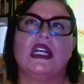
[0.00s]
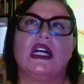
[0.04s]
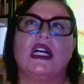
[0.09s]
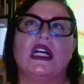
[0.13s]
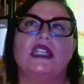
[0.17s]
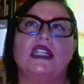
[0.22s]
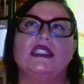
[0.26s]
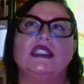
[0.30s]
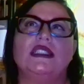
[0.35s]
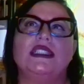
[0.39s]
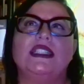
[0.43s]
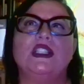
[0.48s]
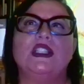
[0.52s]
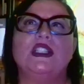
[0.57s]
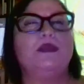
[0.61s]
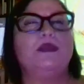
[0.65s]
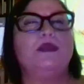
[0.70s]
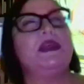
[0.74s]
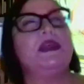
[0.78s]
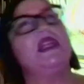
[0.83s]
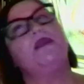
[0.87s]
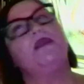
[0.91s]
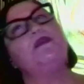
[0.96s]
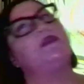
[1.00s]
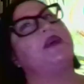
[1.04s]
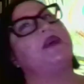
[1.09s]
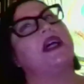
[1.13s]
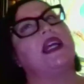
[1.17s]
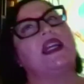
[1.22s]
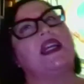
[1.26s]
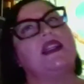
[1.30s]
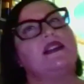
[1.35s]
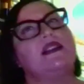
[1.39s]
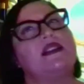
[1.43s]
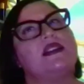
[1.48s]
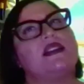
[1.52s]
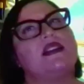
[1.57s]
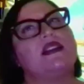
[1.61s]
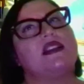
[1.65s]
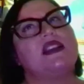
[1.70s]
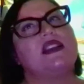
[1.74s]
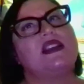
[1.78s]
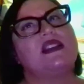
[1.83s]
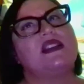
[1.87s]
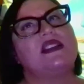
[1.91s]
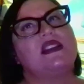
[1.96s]
A little bit, but
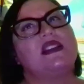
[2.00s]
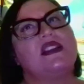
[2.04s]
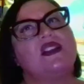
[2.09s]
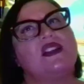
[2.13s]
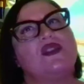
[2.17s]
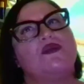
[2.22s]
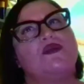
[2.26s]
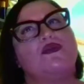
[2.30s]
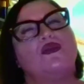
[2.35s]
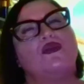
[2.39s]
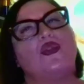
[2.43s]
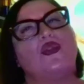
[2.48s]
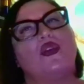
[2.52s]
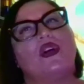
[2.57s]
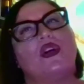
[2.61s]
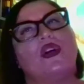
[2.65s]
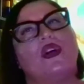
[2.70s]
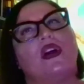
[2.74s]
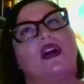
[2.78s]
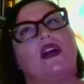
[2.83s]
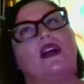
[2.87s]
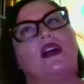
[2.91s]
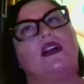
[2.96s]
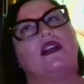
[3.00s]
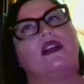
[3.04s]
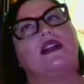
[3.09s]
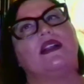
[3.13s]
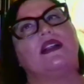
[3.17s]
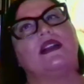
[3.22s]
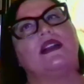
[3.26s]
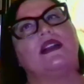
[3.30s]
this is more,